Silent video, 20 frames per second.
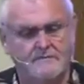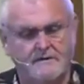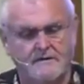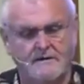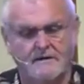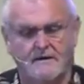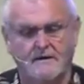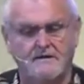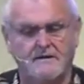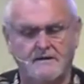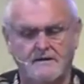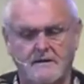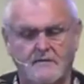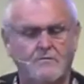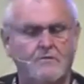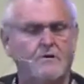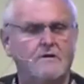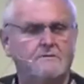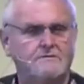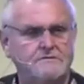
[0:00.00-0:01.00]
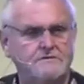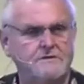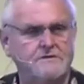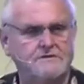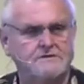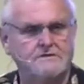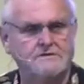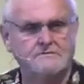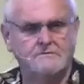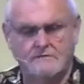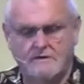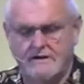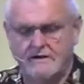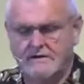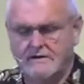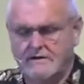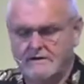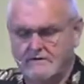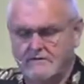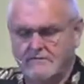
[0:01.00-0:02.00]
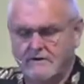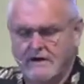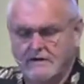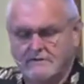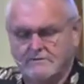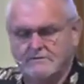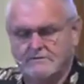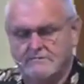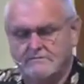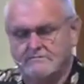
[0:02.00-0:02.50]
And then I want Jesus when I need direction.